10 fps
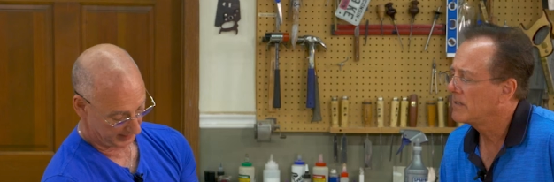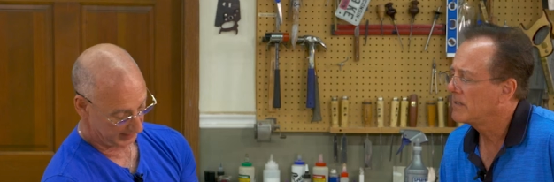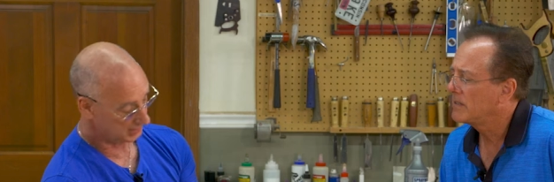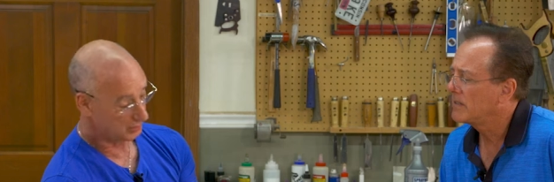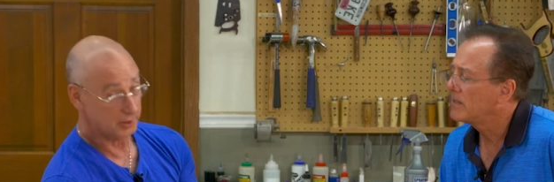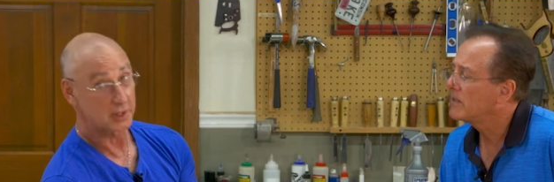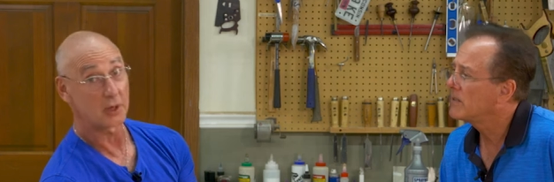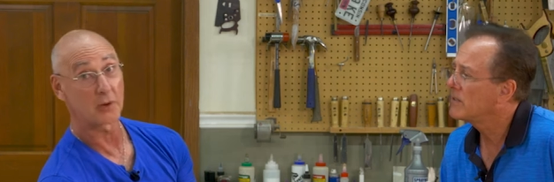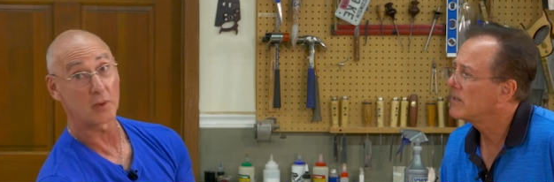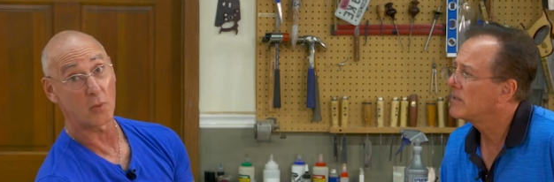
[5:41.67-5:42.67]
Speaker 1: and it's good to
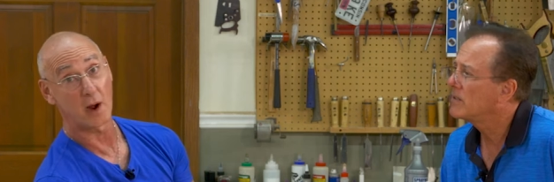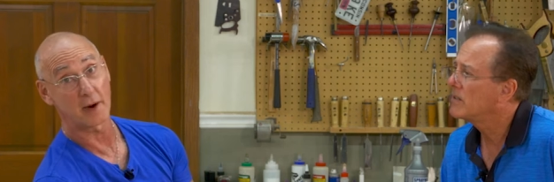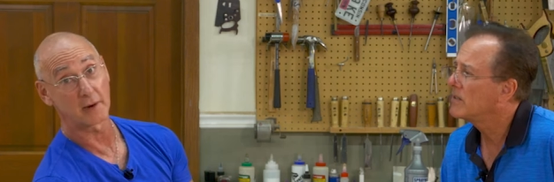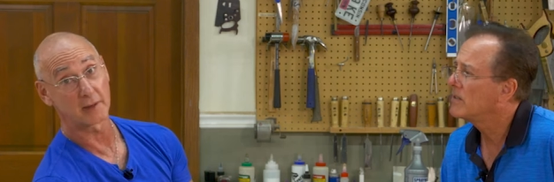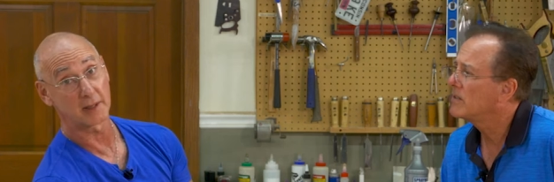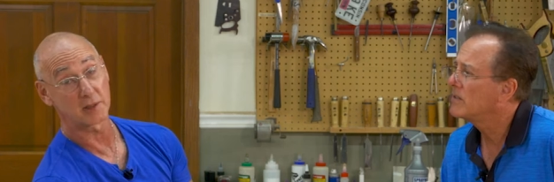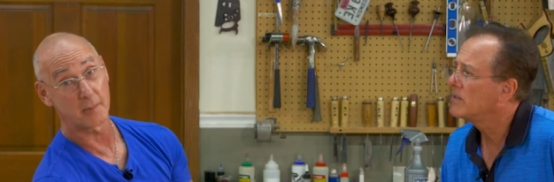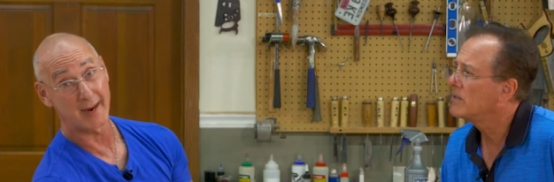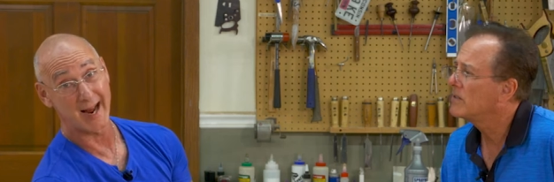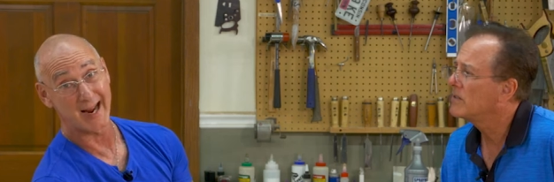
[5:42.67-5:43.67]
know that water is
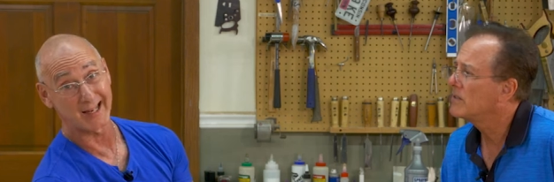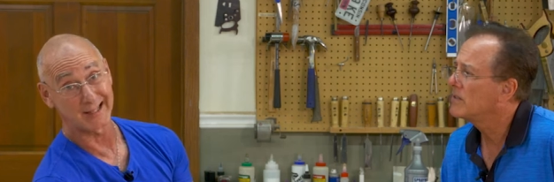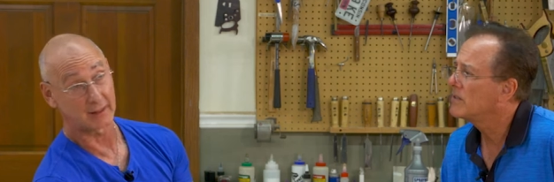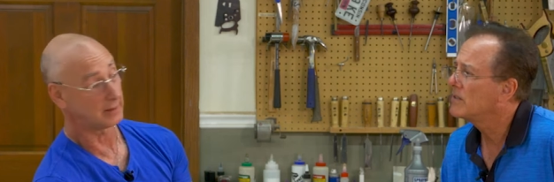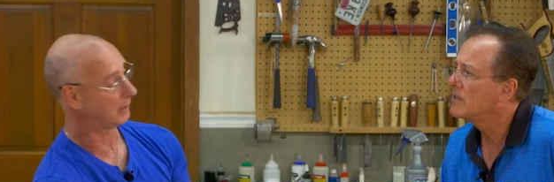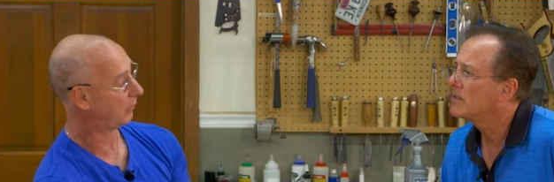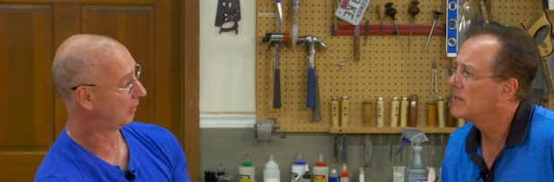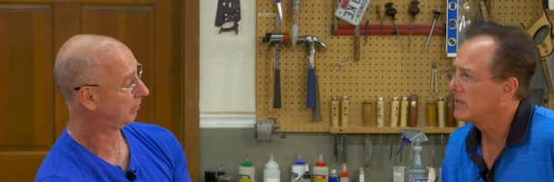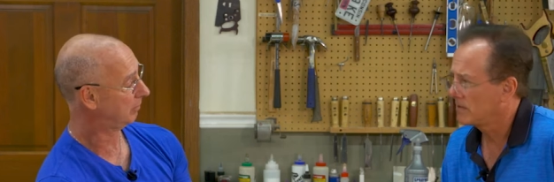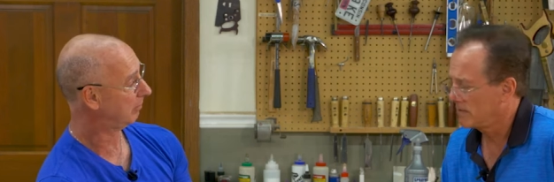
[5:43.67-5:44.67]
benign and
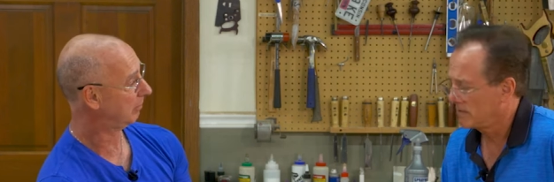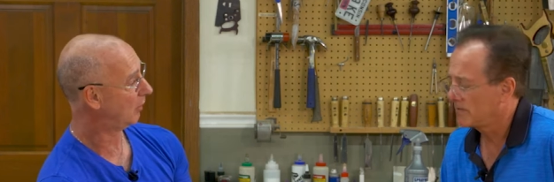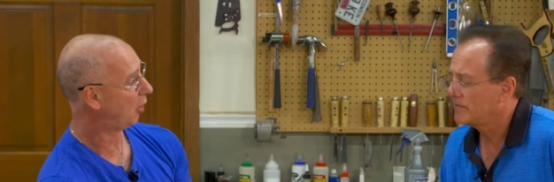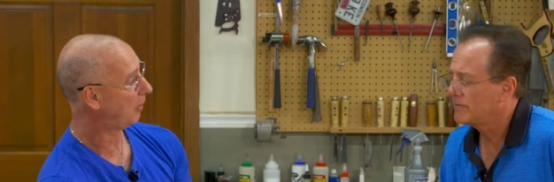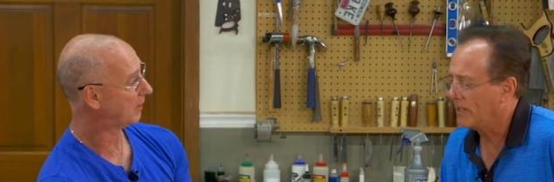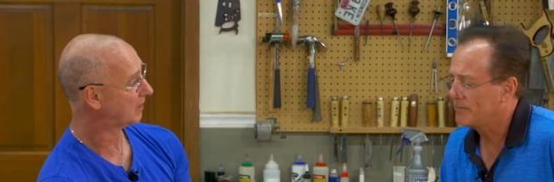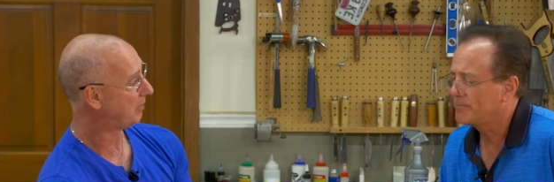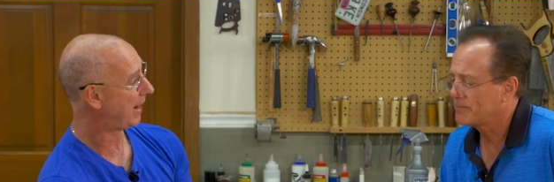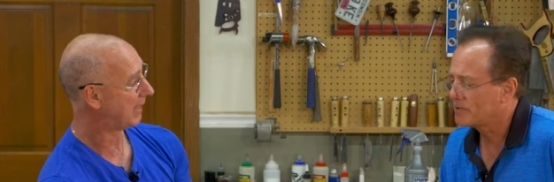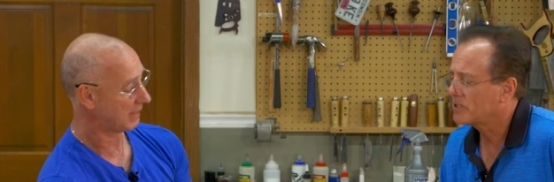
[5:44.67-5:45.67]
will open right. this
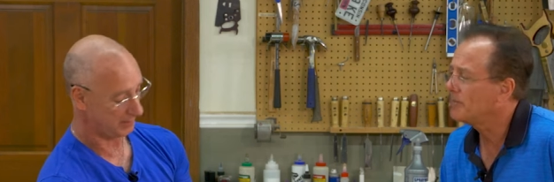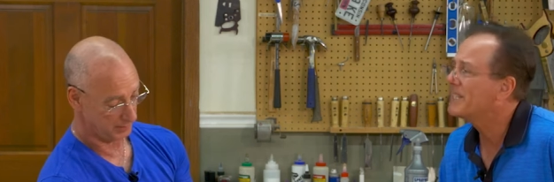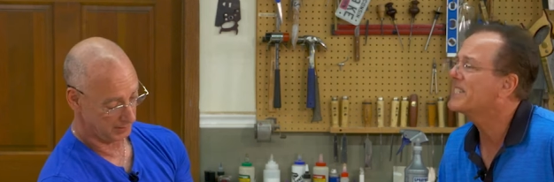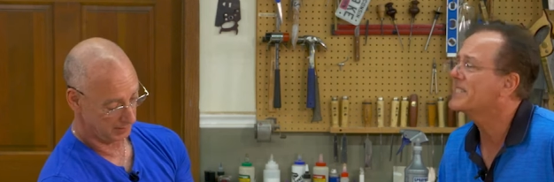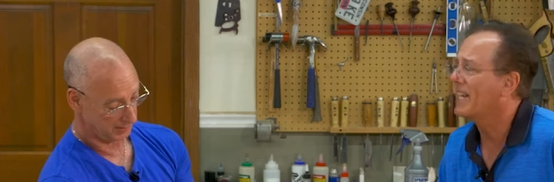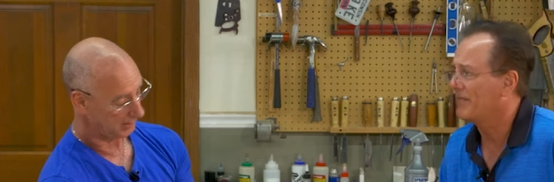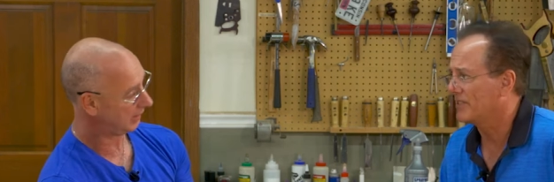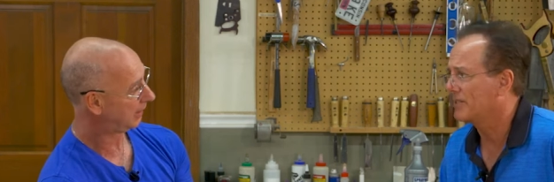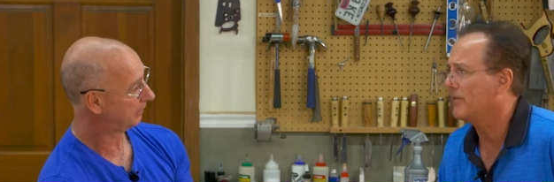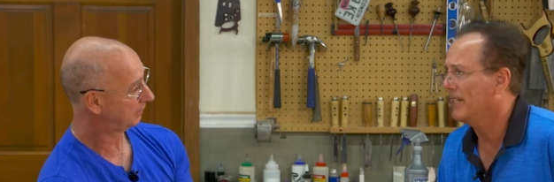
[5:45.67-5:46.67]
pond up. It's going be the
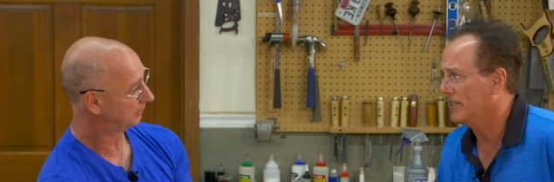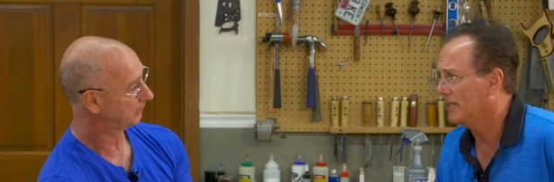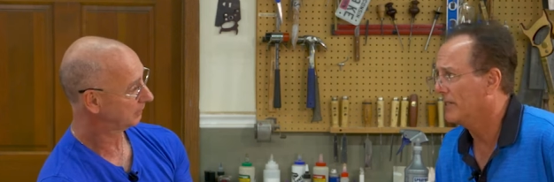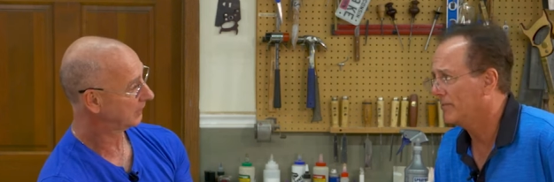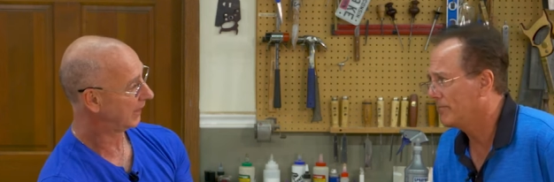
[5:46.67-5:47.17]
safest um, way to do it.